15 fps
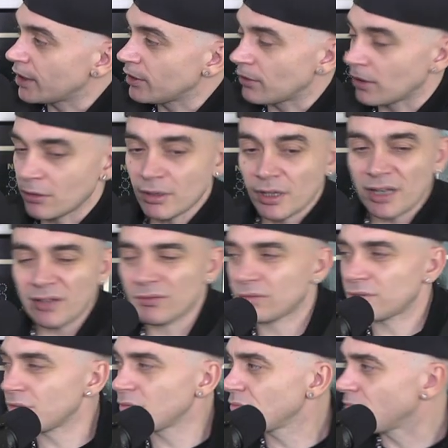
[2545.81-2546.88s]
and you're like, "Oh, that
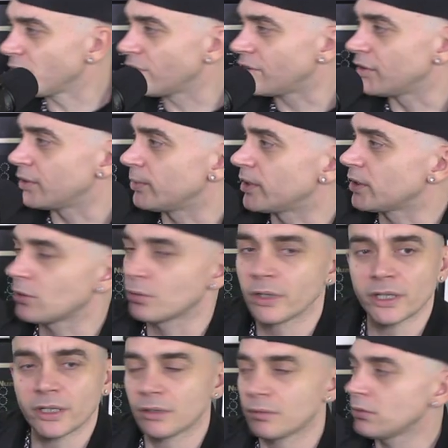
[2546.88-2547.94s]
was reasonably
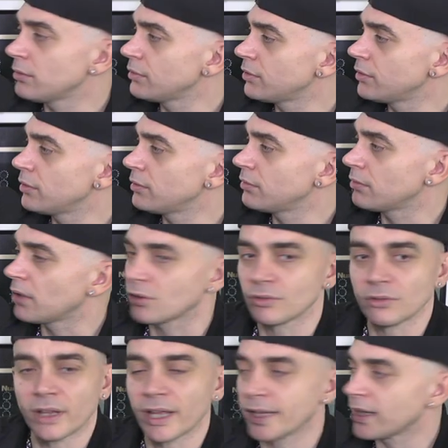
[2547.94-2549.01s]
quick. I'll do, I'll
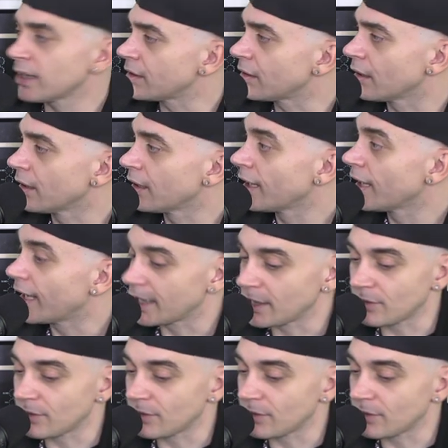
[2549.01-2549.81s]
do that again," yeah.